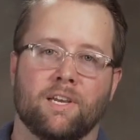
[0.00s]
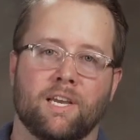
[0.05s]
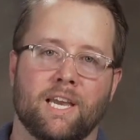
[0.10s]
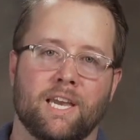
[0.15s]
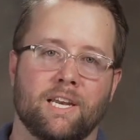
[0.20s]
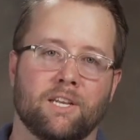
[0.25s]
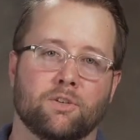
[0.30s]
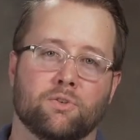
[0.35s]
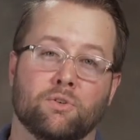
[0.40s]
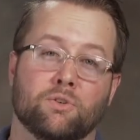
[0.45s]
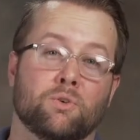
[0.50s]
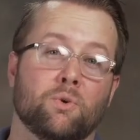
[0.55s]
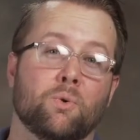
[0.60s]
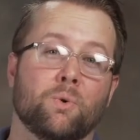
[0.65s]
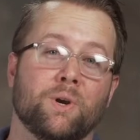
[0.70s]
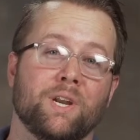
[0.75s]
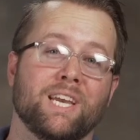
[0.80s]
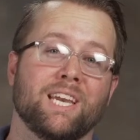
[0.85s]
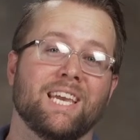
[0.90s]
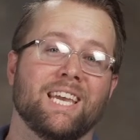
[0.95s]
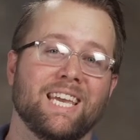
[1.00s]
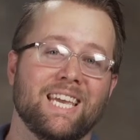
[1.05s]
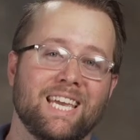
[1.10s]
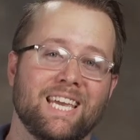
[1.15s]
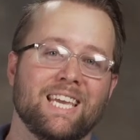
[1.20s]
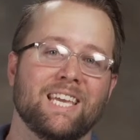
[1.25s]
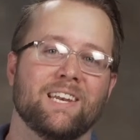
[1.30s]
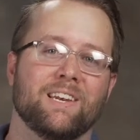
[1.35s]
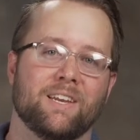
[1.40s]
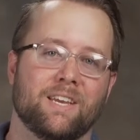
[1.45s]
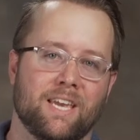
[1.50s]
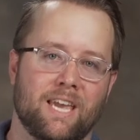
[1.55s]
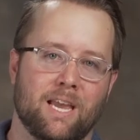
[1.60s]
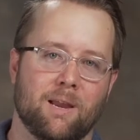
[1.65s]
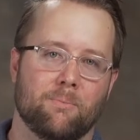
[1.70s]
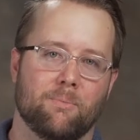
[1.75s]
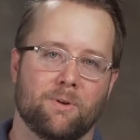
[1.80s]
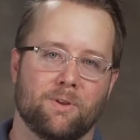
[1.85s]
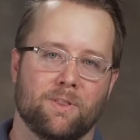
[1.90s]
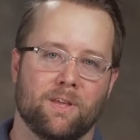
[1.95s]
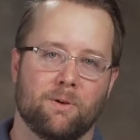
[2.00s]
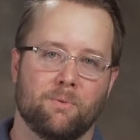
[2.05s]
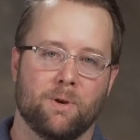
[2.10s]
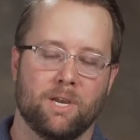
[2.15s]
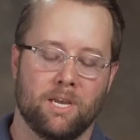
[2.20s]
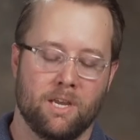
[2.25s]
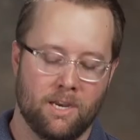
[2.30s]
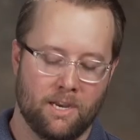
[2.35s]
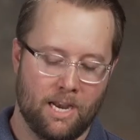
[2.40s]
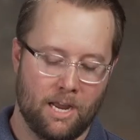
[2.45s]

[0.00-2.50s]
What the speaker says: and it's recording in camera that way.